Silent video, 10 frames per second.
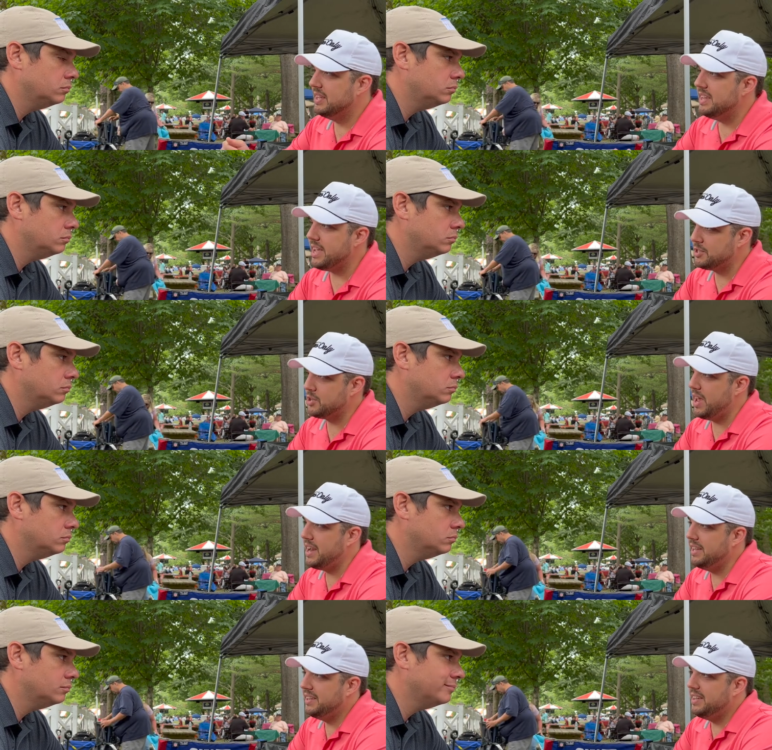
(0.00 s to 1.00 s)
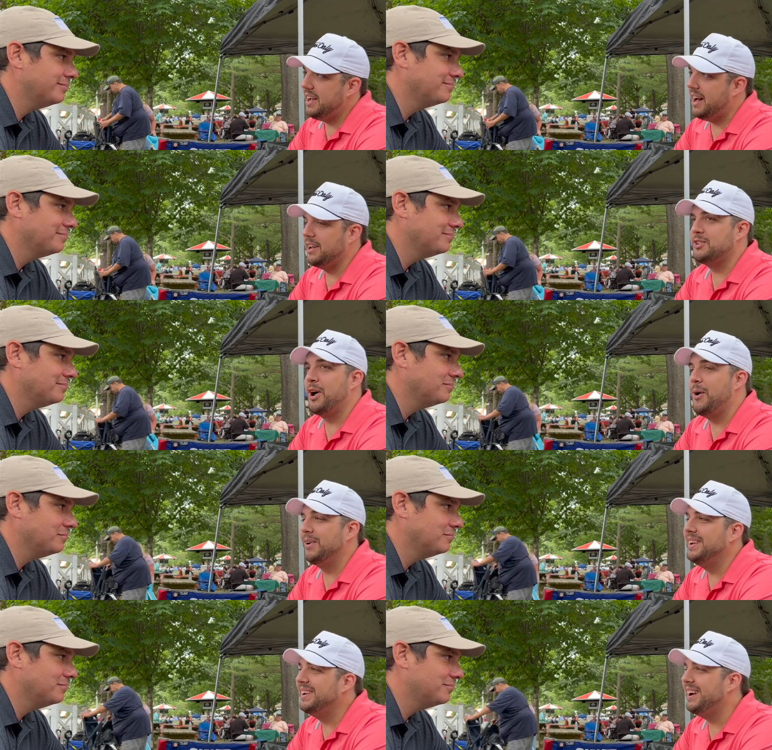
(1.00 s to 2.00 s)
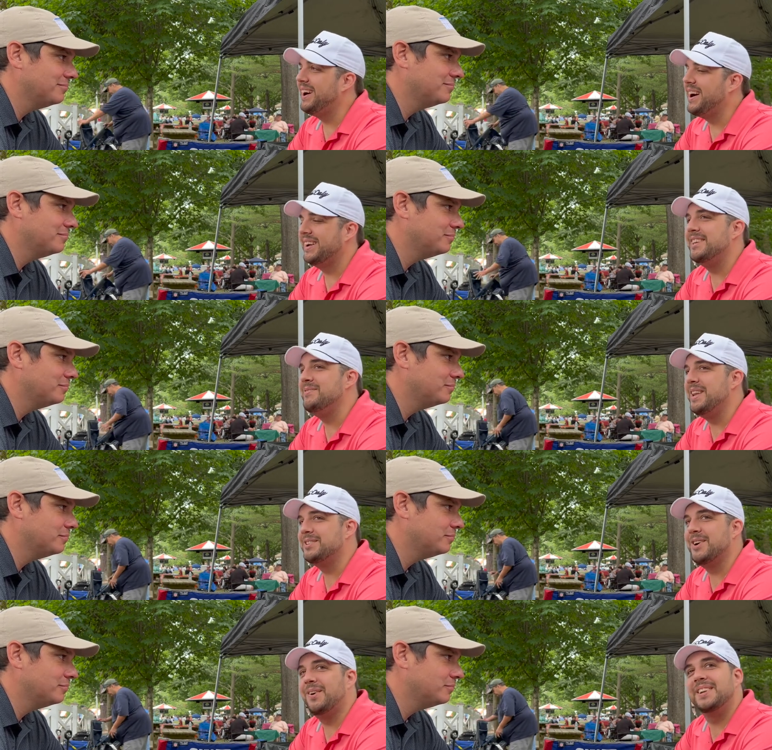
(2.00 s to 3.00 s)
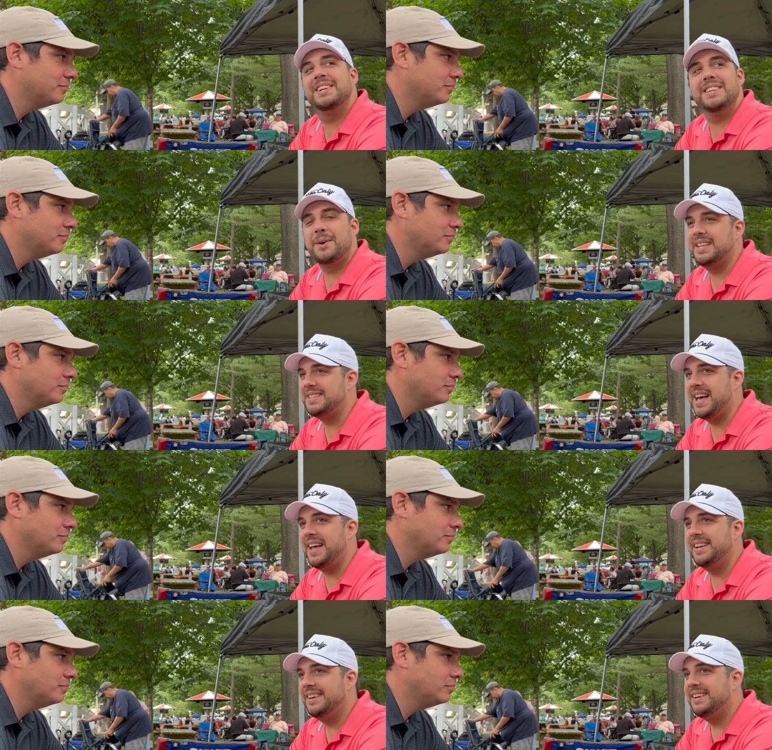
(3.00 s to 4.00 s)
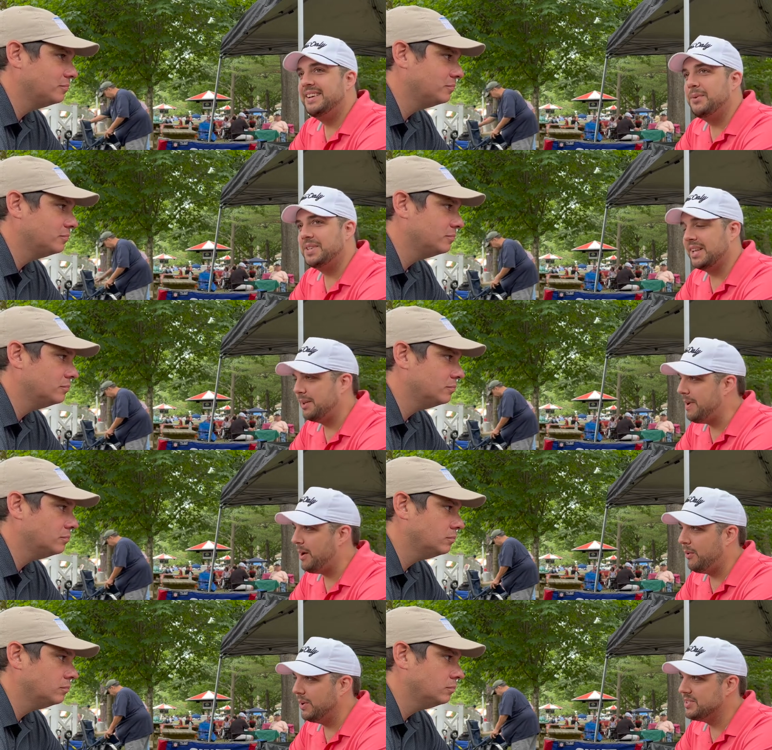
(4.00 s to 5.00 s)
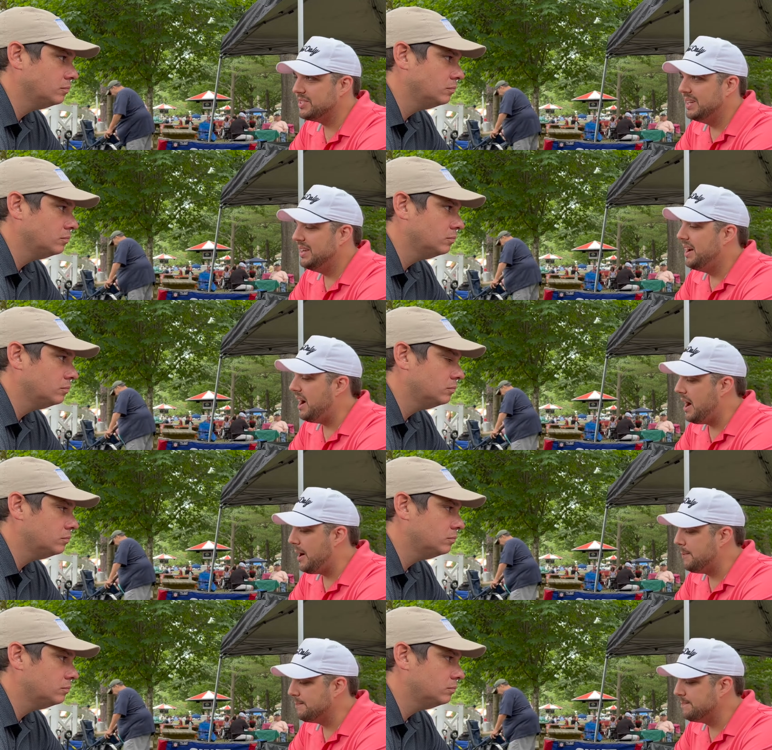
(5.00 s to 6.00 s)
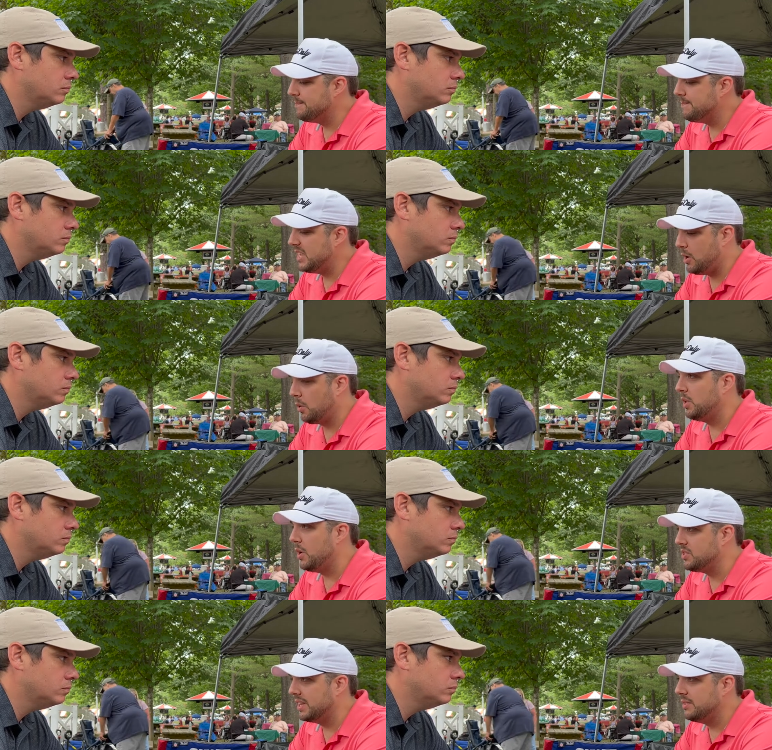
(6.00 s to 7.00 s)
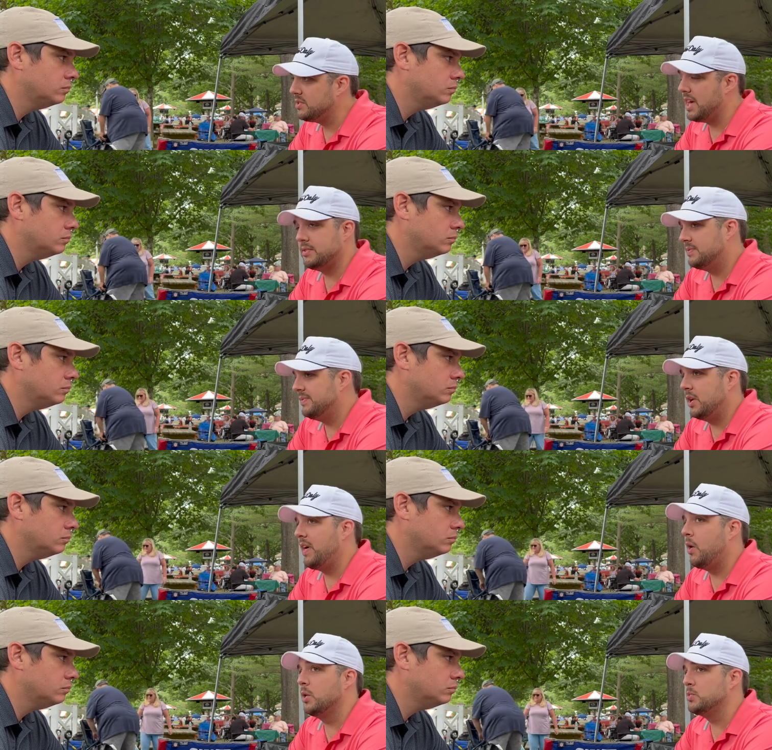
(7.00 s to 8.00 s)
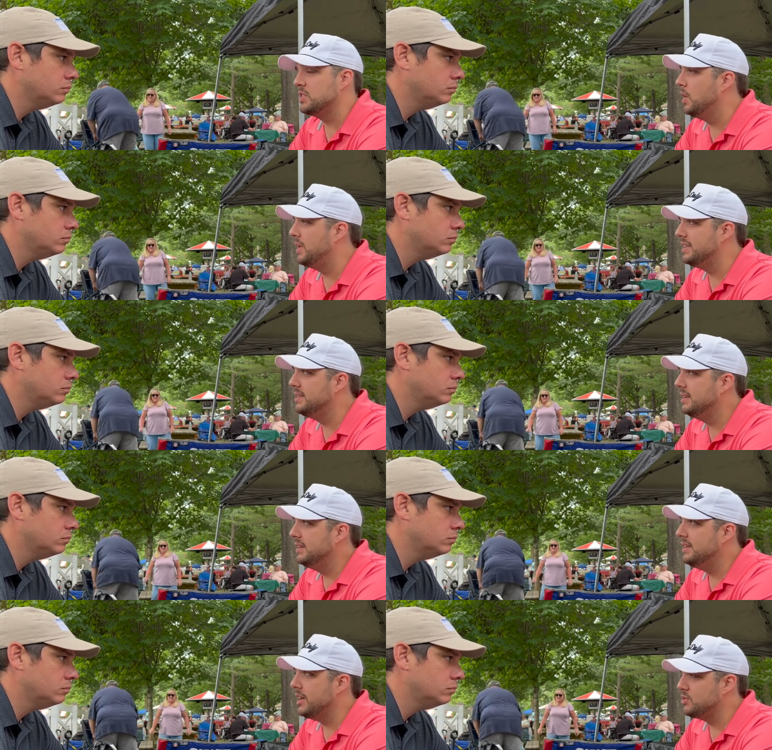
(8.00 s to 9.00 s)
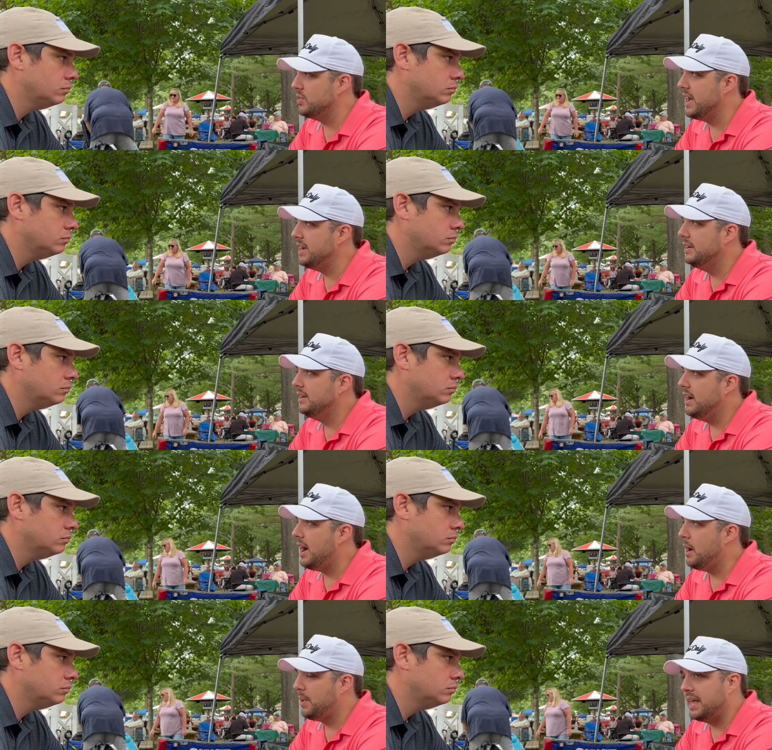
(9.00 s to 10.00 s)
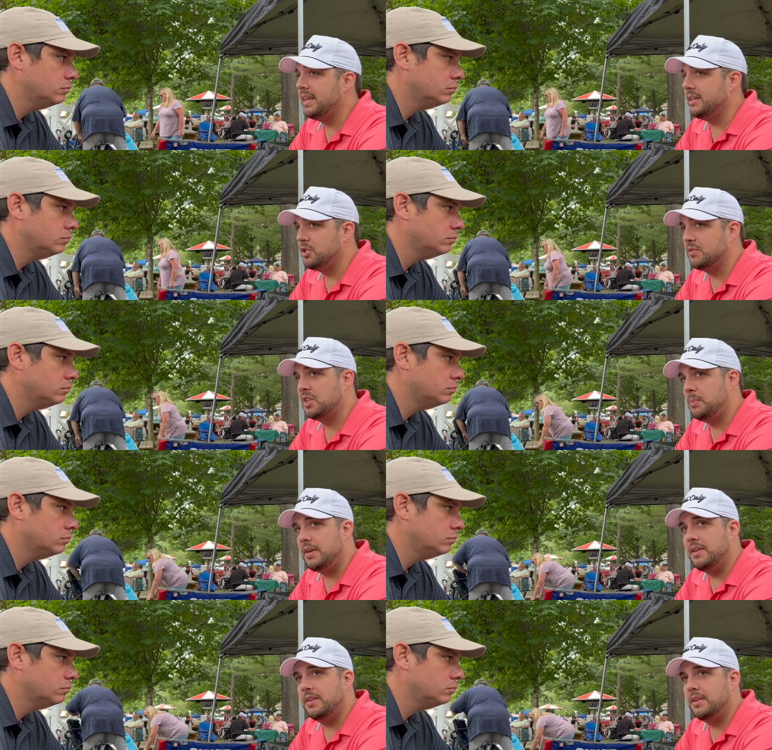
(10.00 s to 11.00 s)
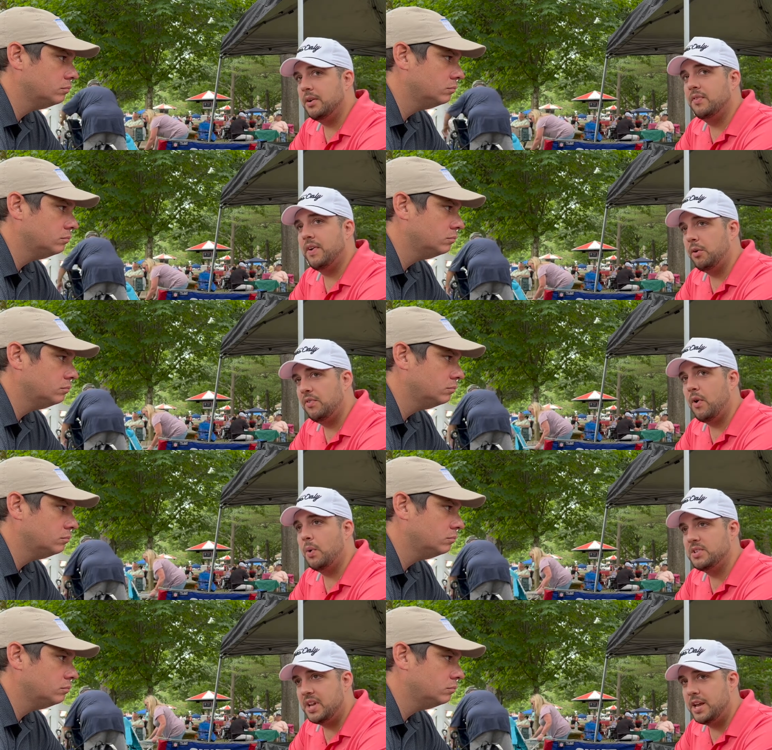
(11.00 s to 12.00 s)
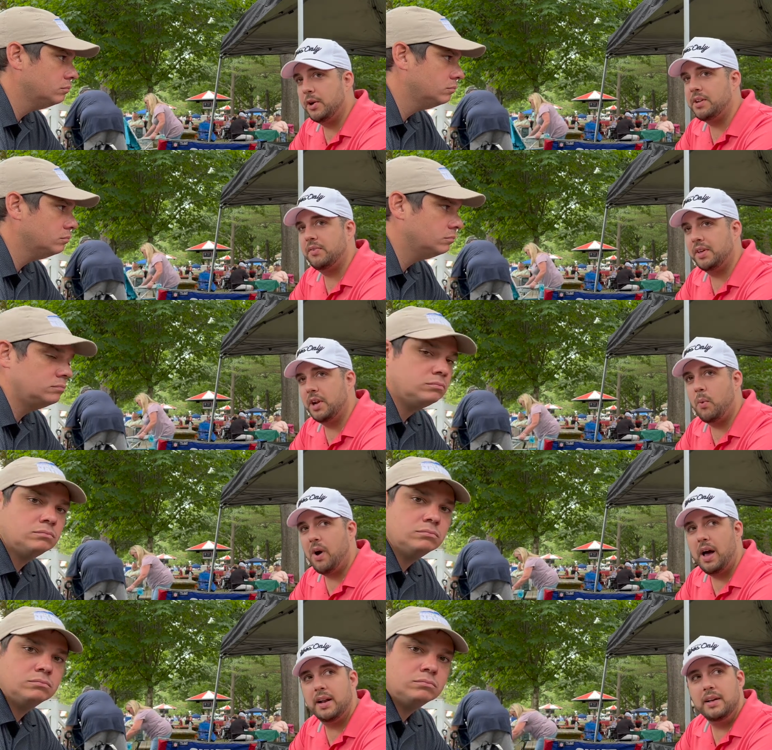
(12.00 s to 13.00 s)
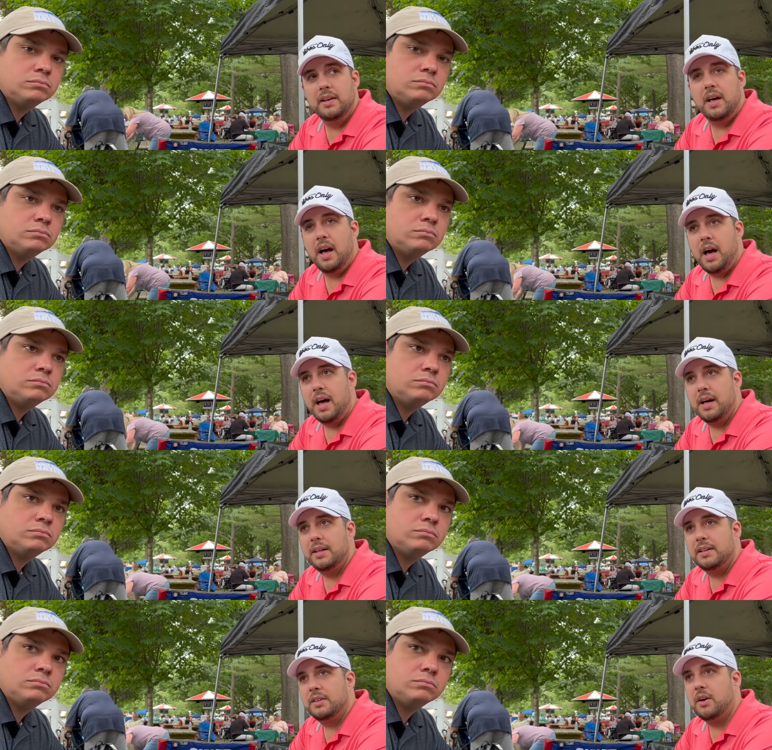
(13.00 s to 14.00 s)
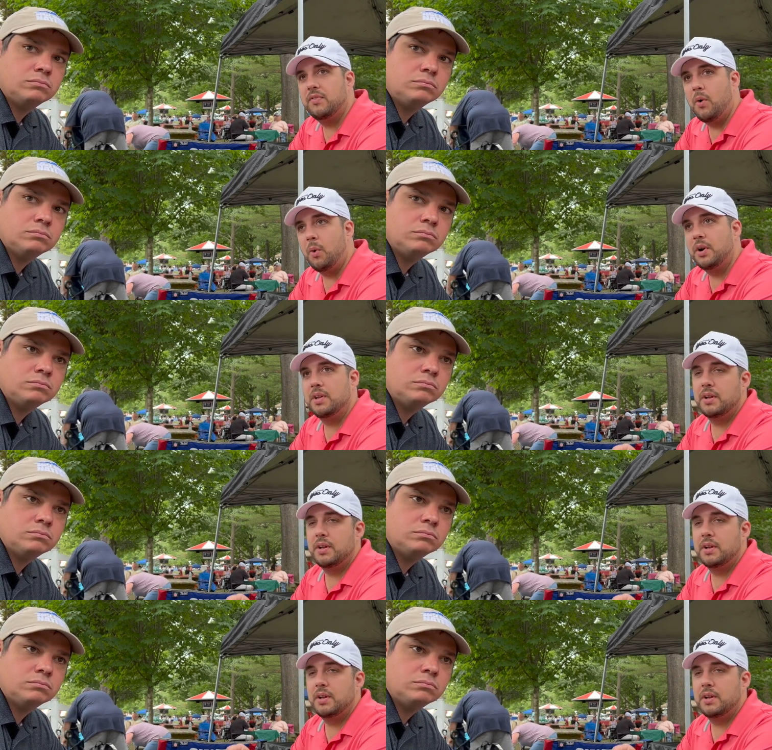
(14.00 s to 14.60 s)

Speaker 1: yesterday on a tone. Uh, he beat a tone, you know, on the 10 with the Clement horse, um, you know, closing. So that was, you know, that horse was loaded yesterday. Uh, but I think the turf's going to be, you know, fairly forward today. You're definitely going to want uh, a forward,